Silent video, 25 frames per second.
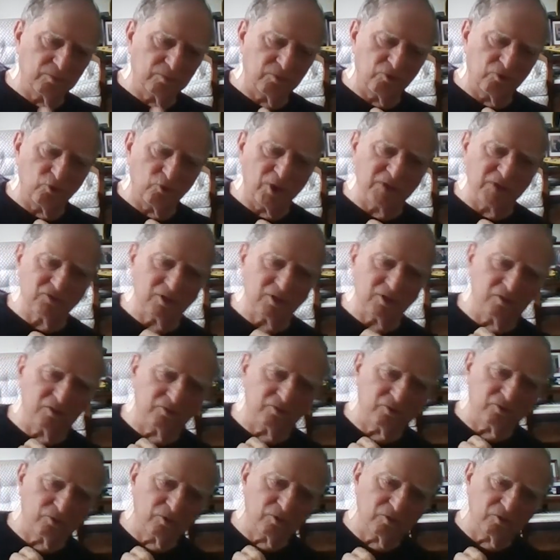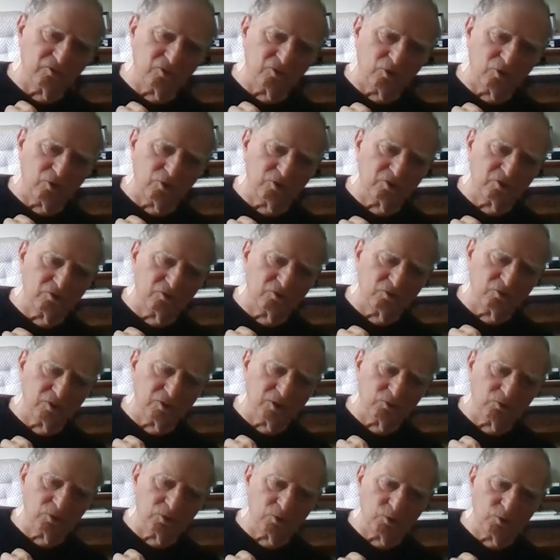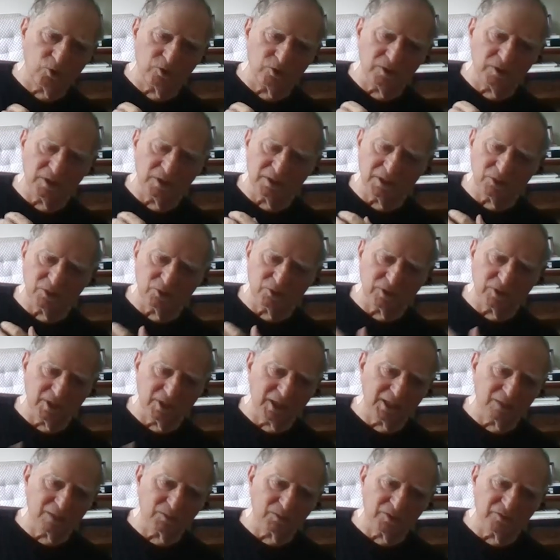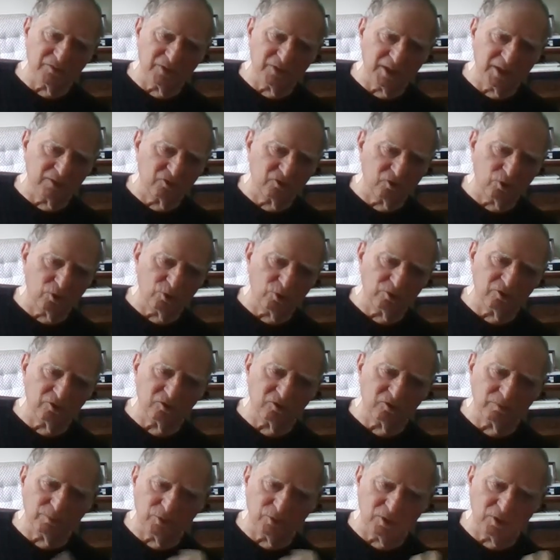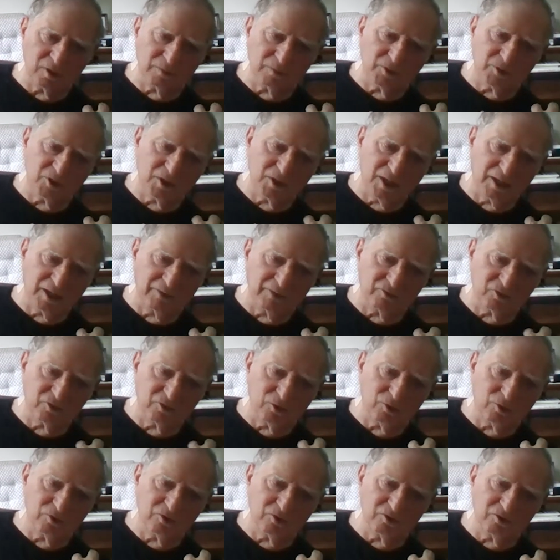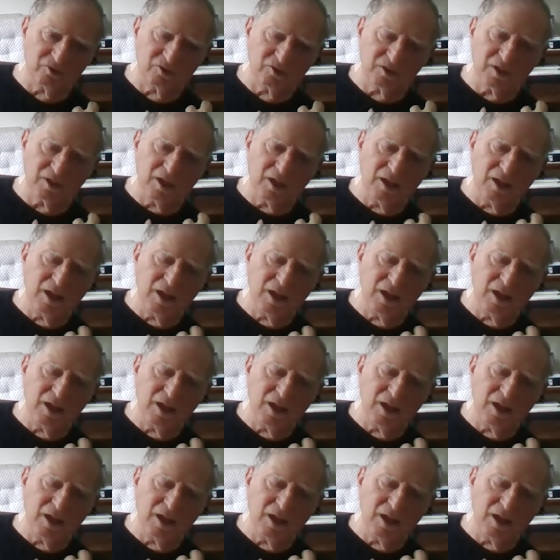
dressings for the soldiers that were wounded and they were taken with dead soldiers and put in on live soldiers.